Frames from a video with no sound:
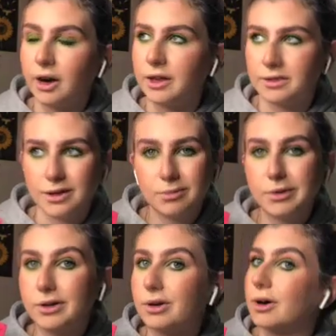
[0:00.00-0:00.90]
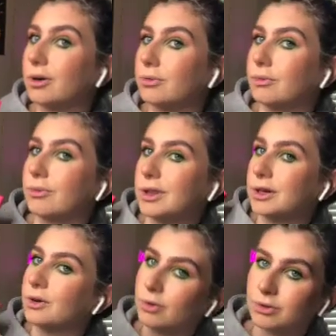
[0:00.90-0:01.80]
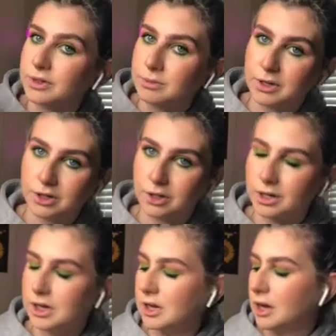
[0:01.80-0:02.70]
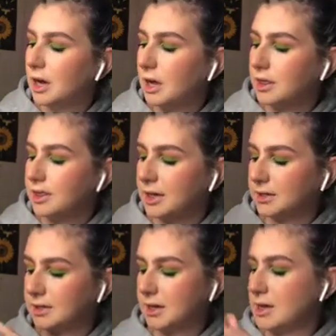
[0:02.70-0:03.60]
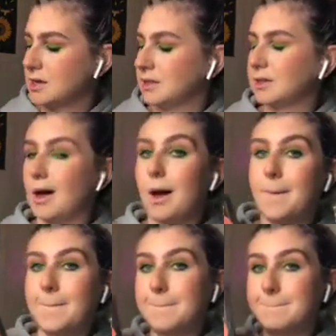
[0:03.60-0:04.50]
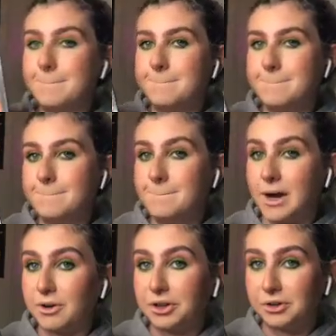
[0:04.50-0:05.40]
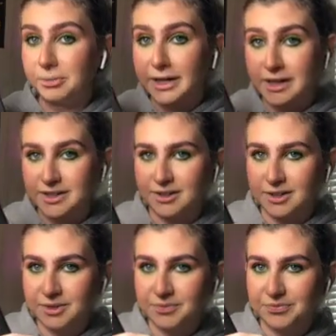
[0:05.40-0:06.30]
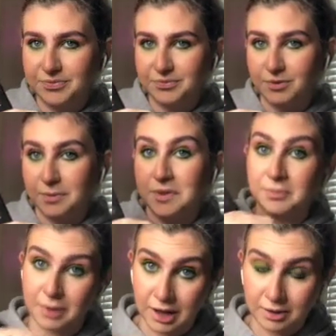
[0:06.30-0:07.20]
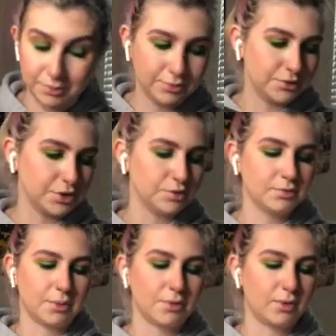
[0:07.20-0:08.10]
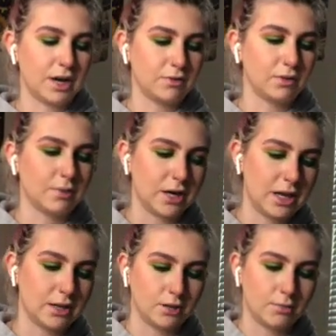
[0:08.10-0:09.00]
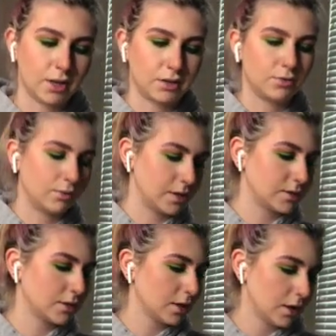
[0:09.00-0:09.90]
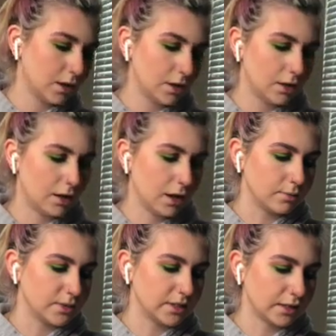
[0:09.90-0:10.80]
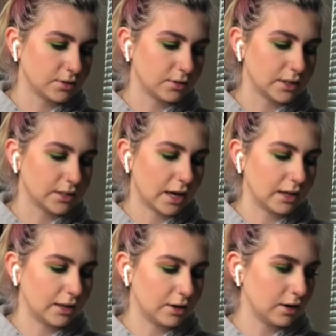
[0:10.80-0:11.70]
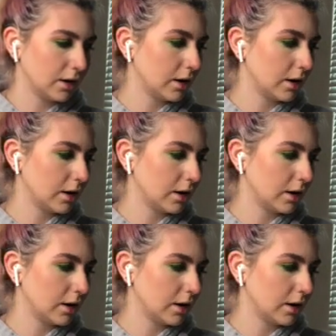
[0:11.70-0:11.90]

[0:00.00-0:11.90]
I think I'm gonna go with an oldie but a goodie. This is Lou Manizer from The Balm, which you remember when everybody and their mother was obsessed with this highlighter.